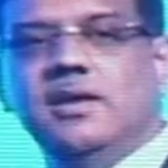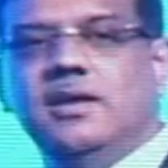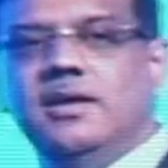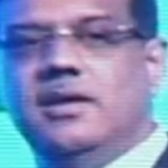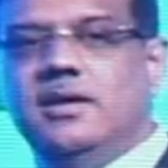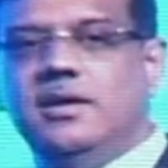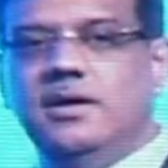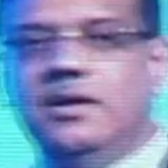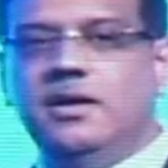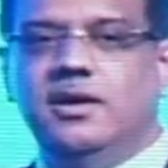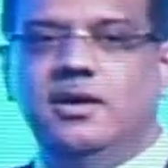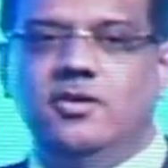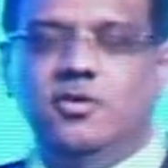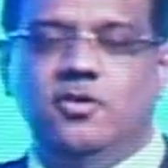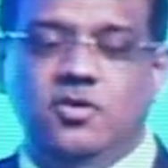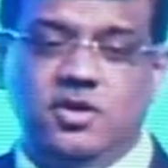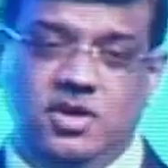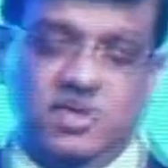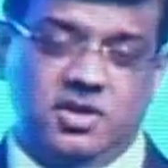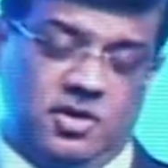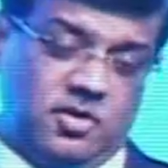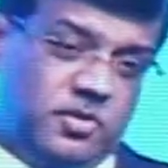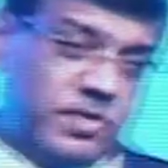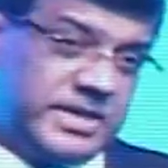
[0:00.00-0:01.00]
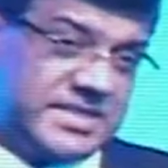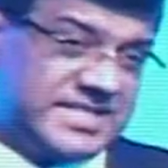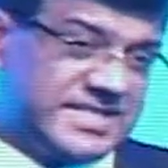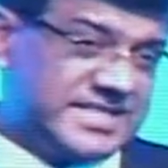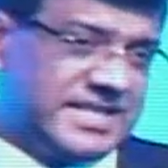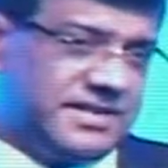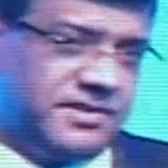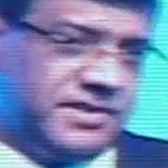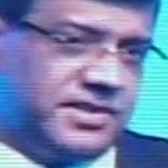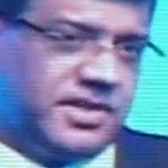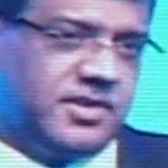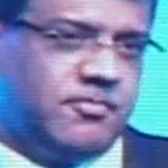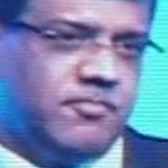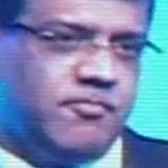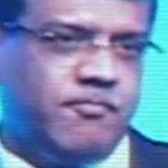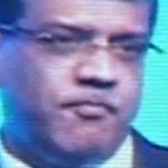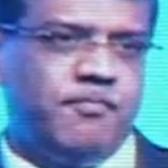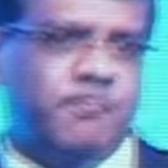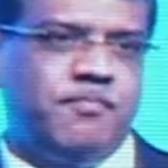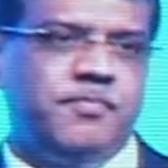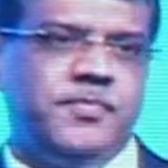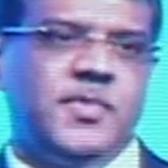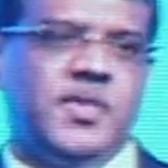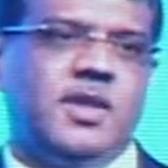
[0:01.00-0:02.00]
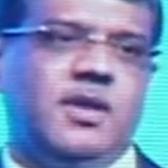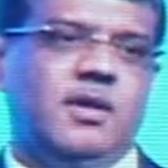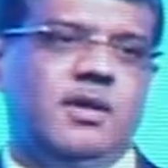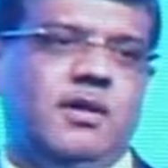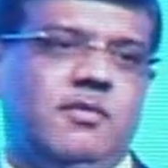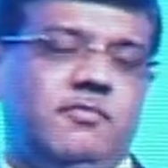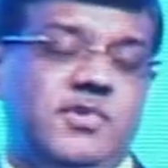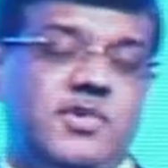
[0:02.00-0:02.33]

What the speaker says: On OS 7, we